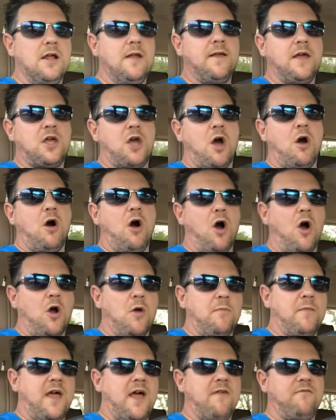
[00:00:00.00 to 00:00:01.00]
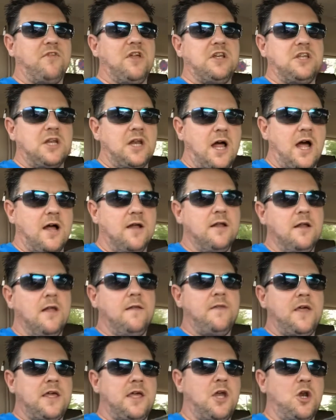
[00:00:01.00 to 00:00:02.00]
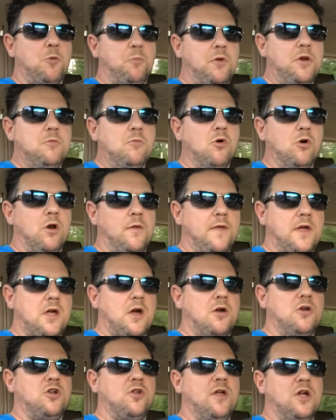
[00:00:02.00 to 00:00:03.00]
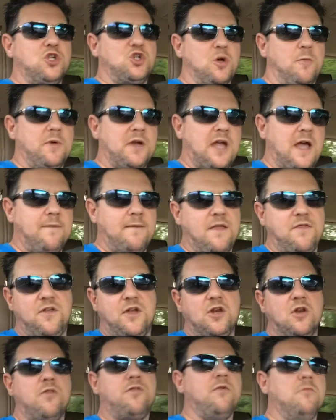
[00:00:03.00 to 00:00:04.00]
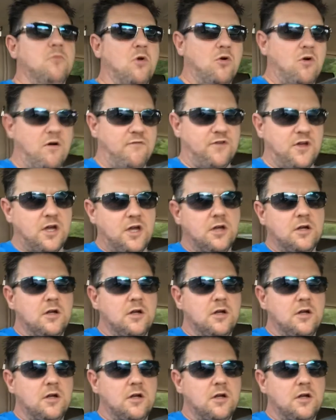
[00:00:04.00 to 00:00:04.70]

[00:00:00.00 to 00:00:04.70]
they go home, they have their dinner, they get up in the morning, they go and do their job again. They think nothing more of it.